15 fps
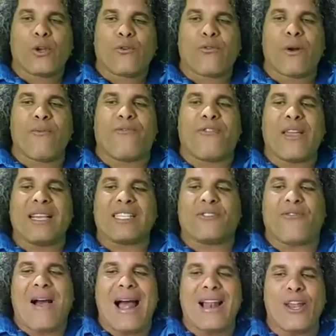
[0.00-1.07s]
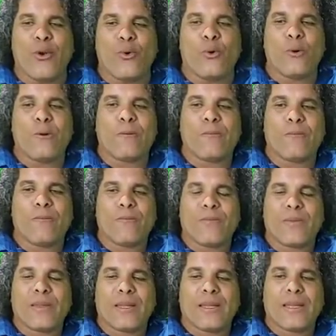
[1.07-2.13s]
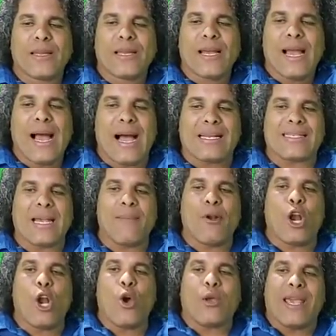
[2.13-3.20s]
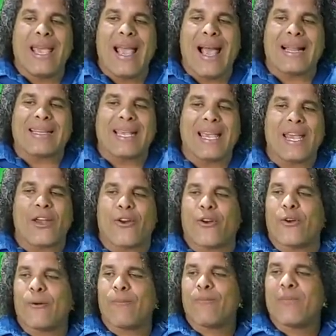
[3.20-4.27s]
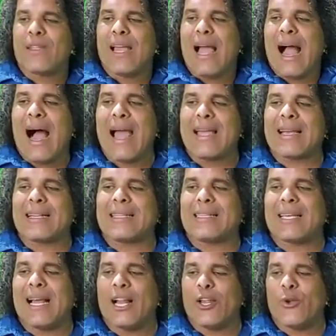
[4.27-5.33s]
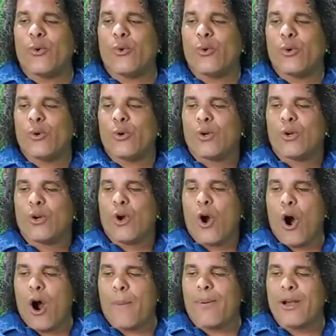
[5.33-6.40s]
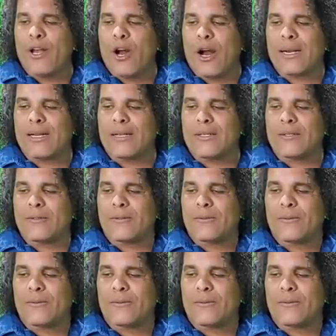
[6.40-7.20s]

from face value, as I'm looking at here, I could tell you Aubrey Norton